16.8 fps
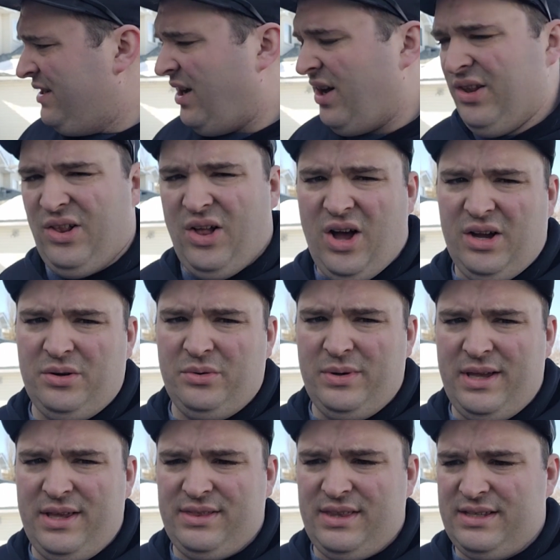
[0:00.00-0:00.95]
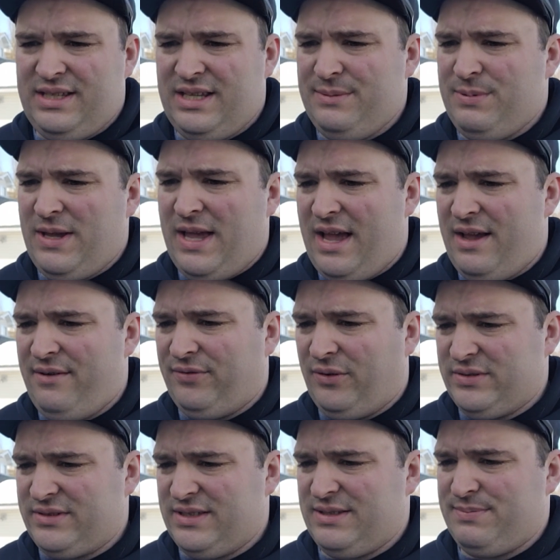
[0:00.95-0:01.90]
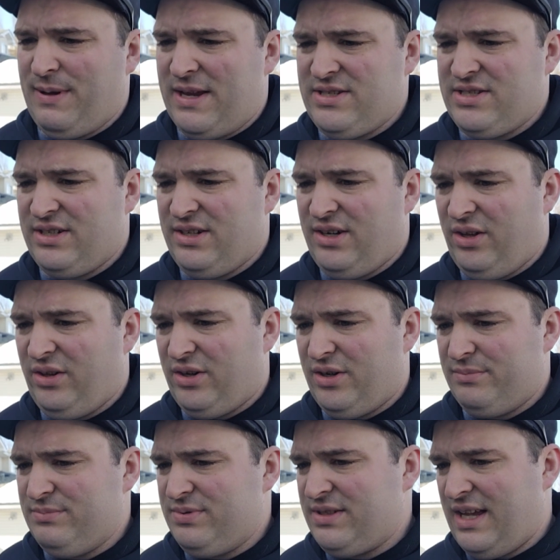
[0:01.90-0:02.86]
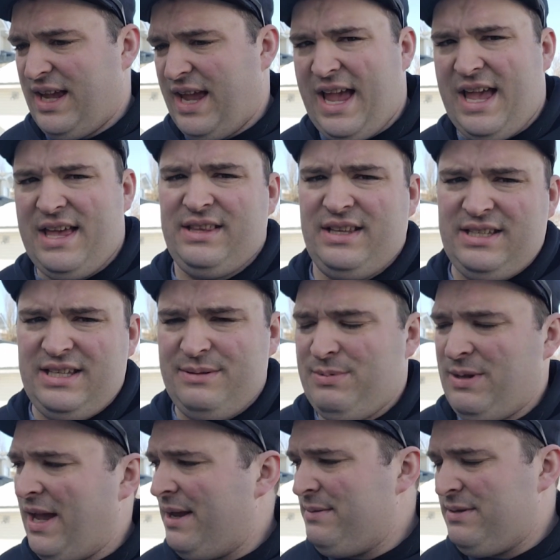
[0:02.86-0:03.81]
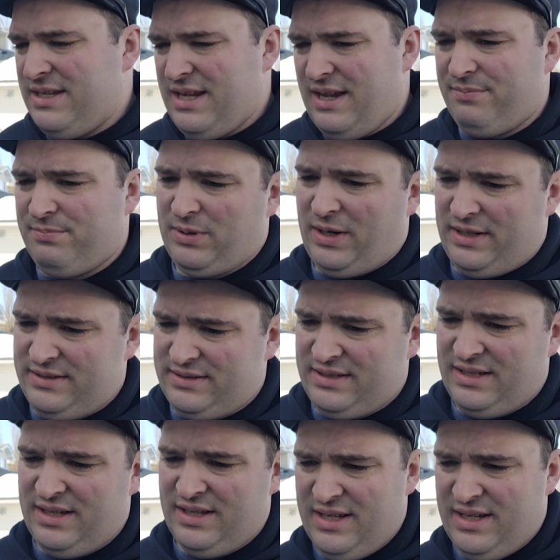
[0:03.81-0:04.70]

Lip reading: along with the TBA full suspension arms and the TBA diff brace.